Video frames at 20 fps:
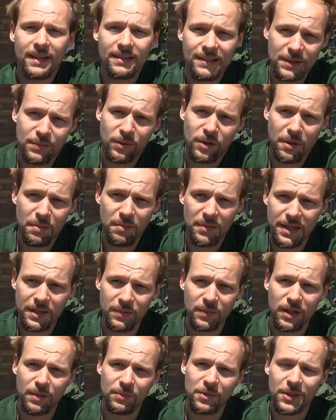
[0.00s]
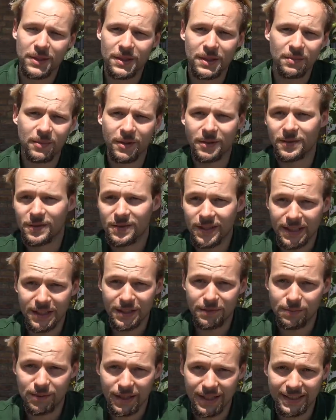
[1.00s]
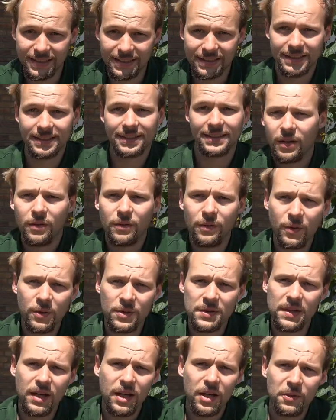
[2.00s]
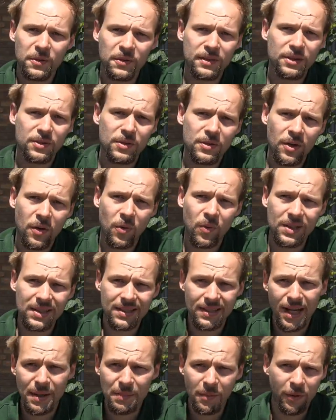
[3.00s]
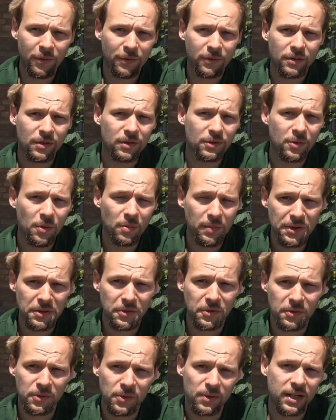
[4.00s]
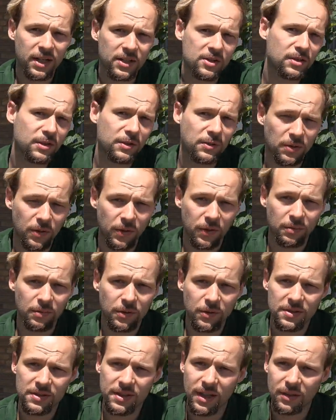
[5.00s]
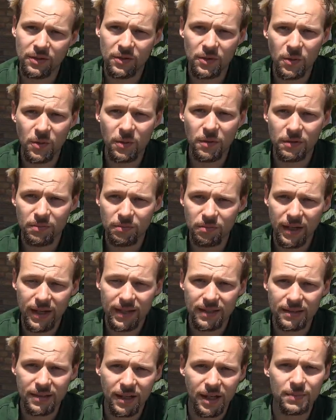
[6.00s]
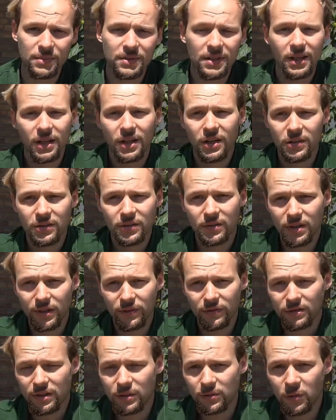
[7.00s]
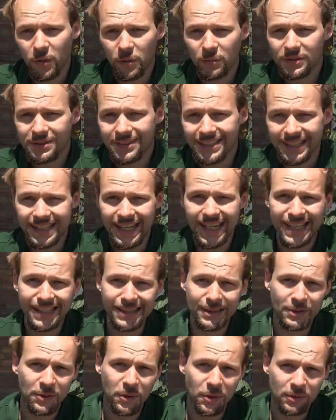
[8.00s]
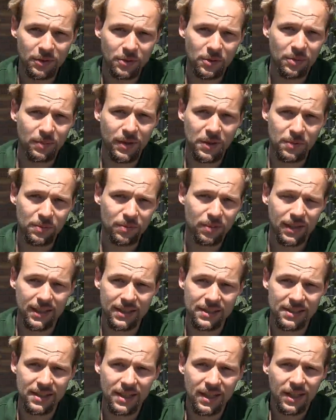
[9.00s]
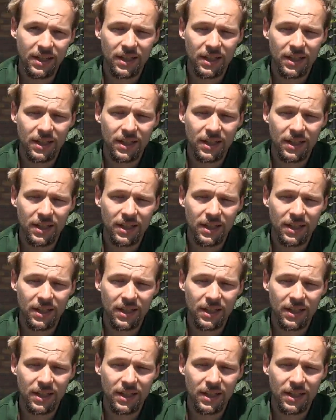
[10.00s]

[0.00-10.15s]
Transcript: That's what I mean when I'm talking about training a plant. First, you need to know what type of tomato you're actually growing, because there are two main types. So you have determined and undetermined tomato plants.